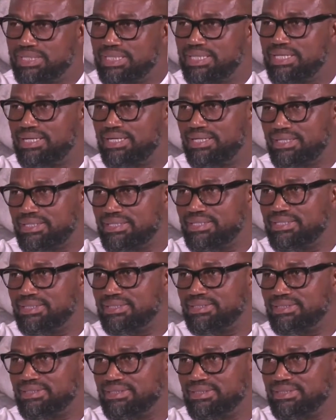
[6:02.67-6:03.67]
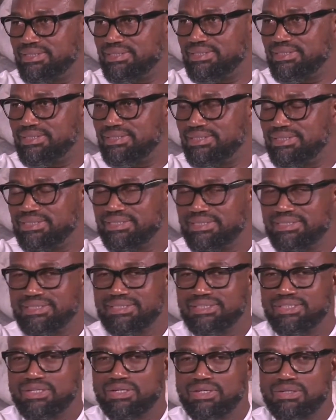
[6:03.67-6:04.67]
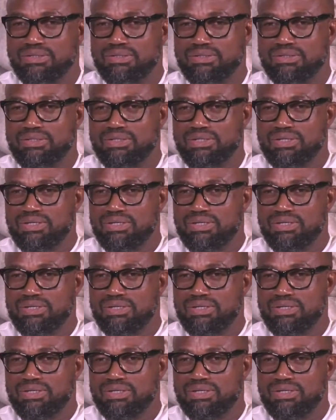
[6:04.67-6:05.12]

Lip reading: think. You know,